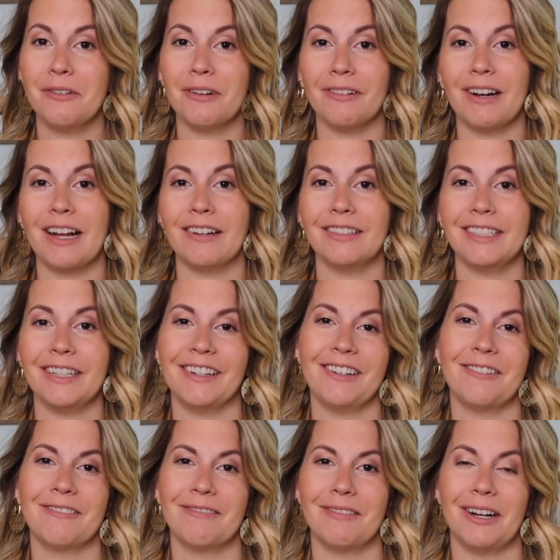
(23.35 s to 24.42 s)
around
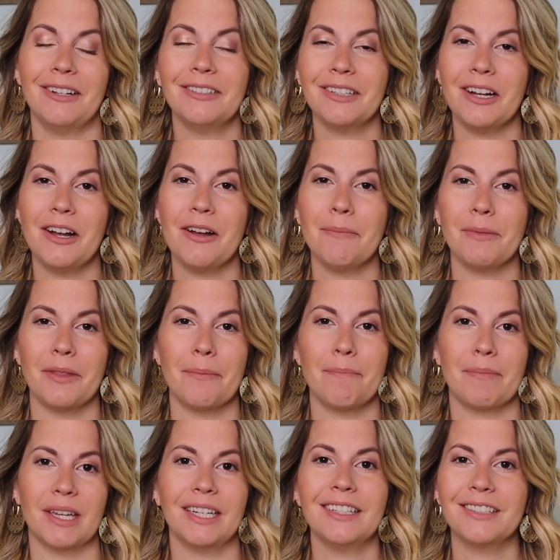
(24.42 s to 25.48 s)
here, welcome, the
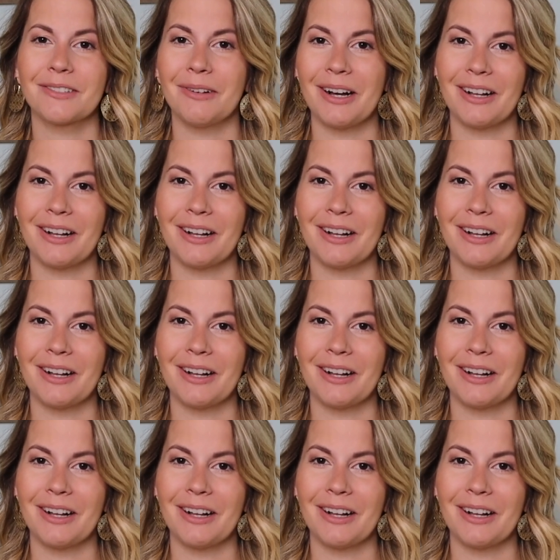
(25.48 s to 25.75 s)
biggest